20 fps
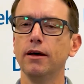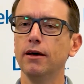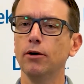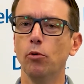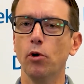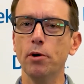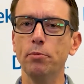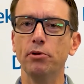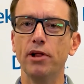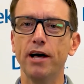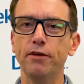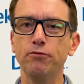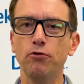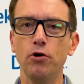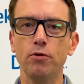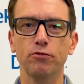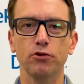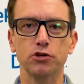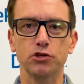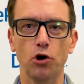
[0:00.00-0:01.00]
One
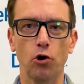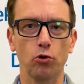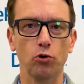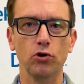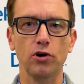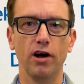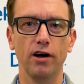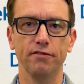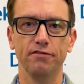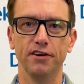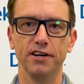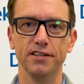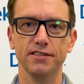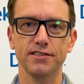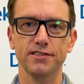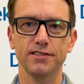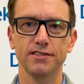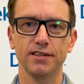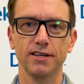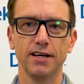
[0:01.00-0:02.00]
platform for total
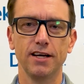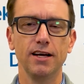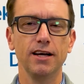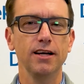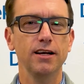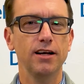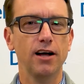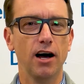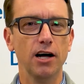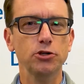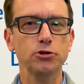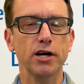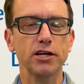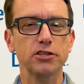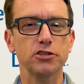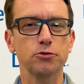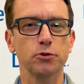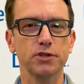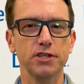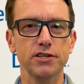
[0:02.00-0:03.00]
confidence.
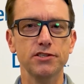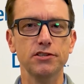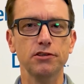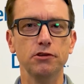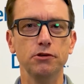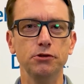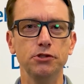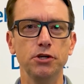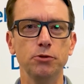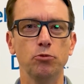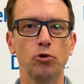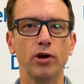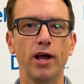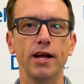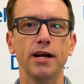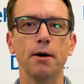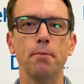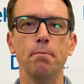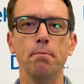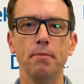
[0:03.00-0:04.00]
Contractors with this solution will
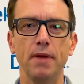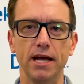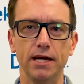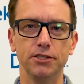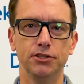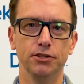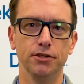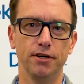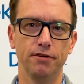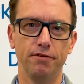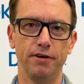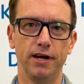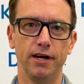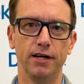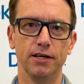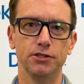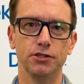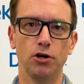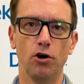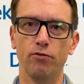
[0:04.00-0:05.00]
gain a major
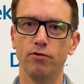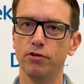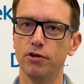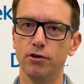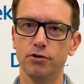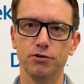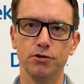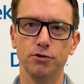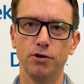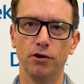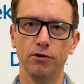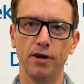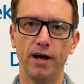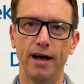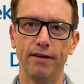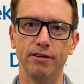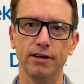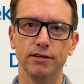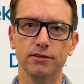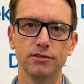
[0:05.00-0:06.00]
advantage over those who don't
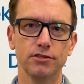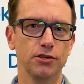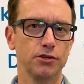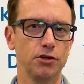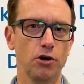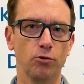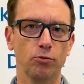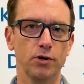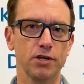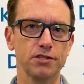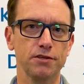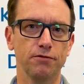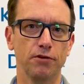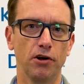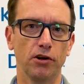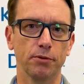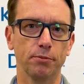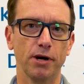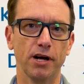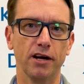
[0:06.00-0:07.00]
have it, so don't risk
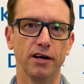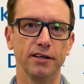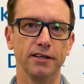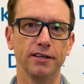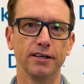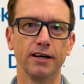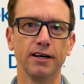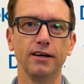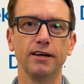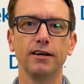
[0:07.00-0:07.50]
falling behind.